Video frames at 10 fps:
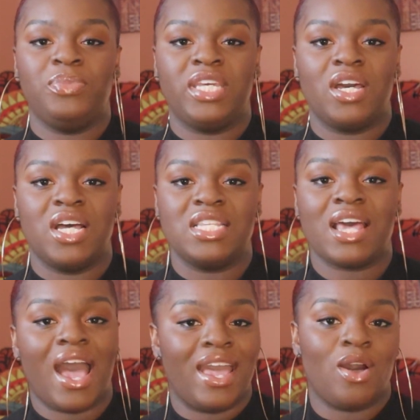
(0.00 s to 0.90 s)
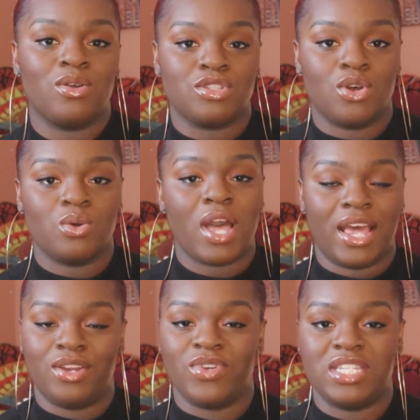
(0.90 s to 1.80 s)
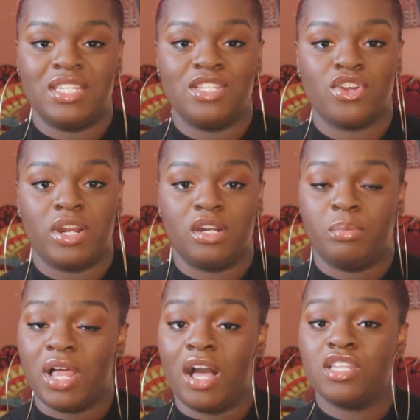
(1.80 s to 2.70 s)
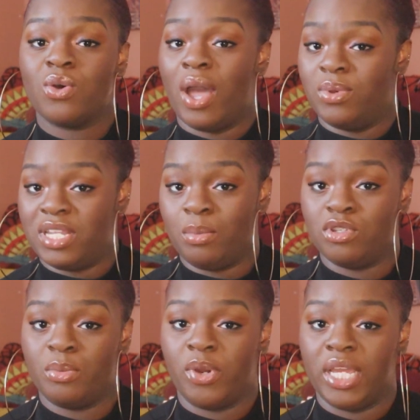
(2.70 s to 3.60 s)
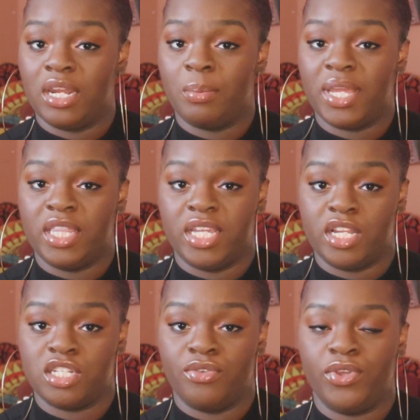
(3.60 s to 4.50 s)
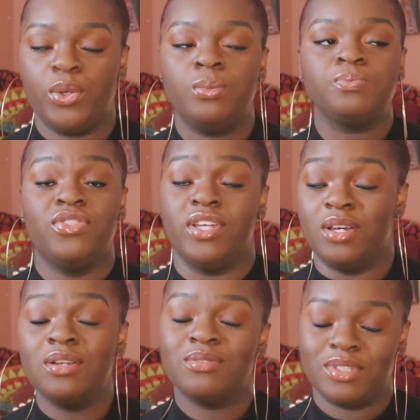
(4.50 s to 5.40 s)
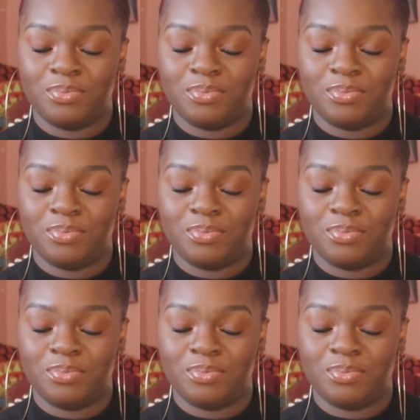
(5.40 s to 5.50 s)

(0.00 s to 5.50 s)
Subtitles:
because I also had recently started a blog, so I was able to bring it up in the interview. The